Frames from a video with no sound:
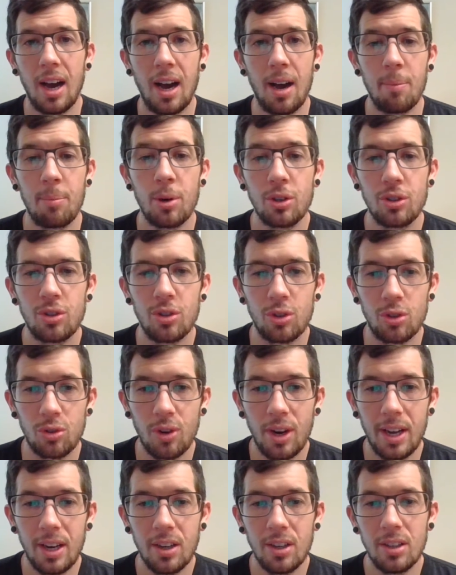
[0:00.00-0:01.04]
personal
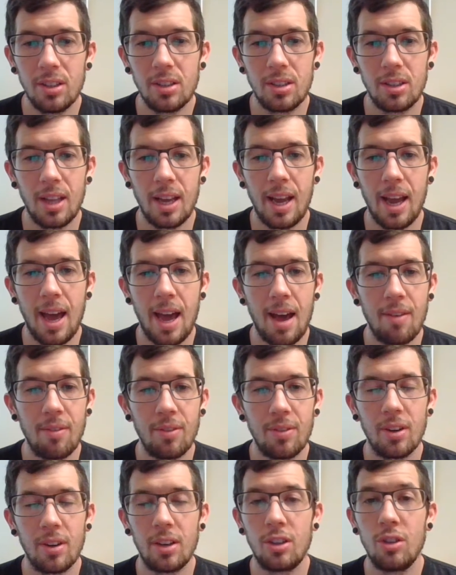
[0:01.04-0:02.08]
trainers, they have,
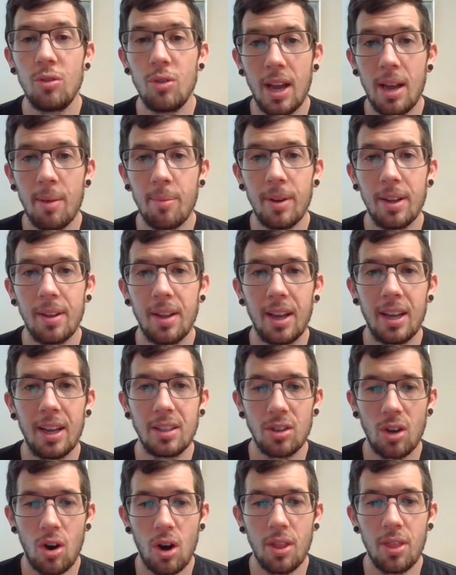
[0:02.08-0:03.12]
you name it, it's
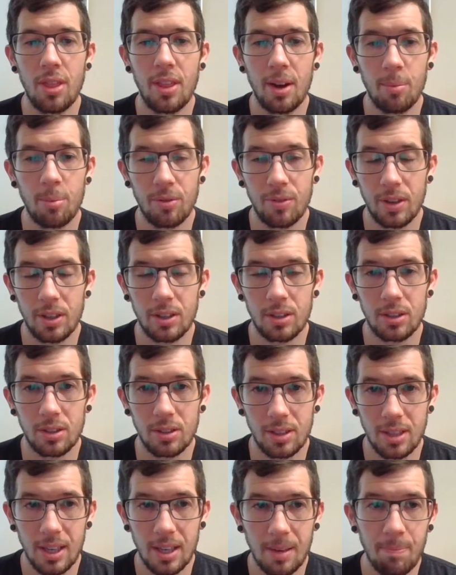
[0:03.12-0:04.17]
on their professional
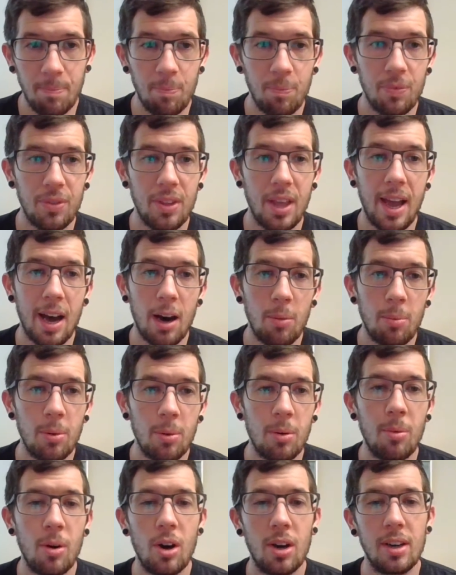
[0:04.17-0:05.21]
team. They help
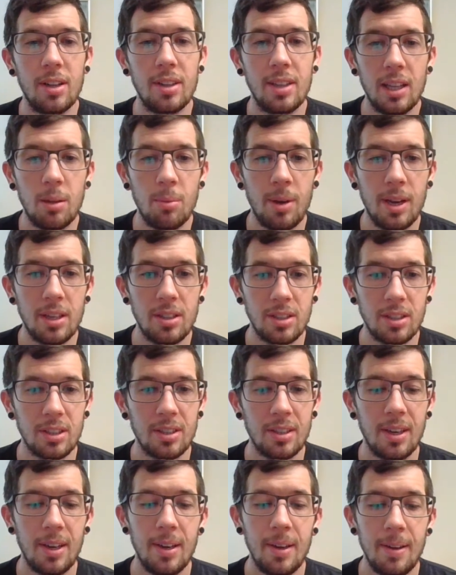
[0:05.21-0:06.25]
them on a daily basis,
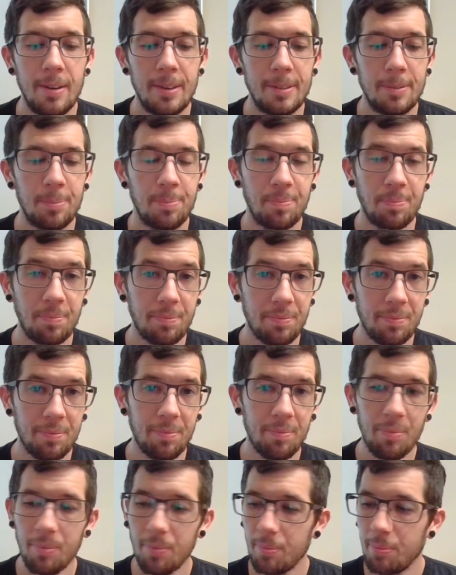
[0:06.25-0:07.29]

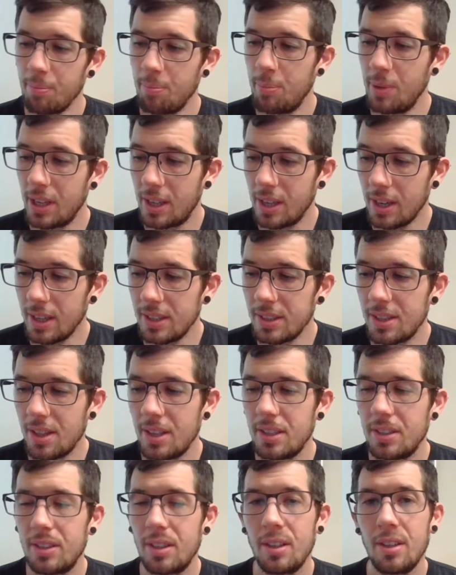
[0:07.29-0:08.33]
because
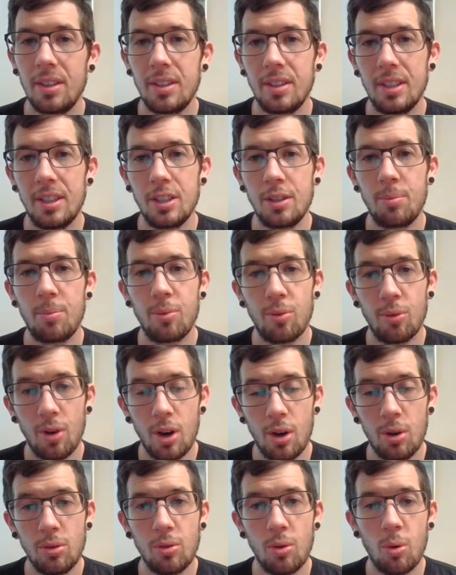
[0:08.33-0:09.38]
these
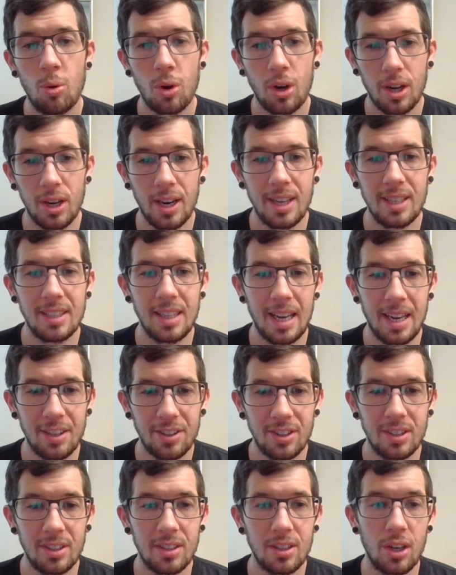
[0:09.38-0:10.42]
pro
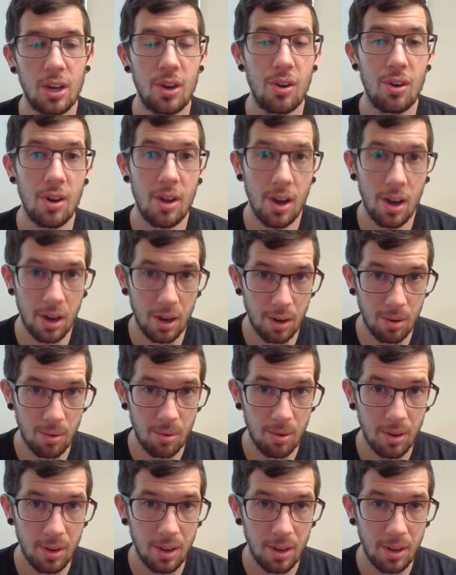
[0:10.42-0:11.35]
organizations know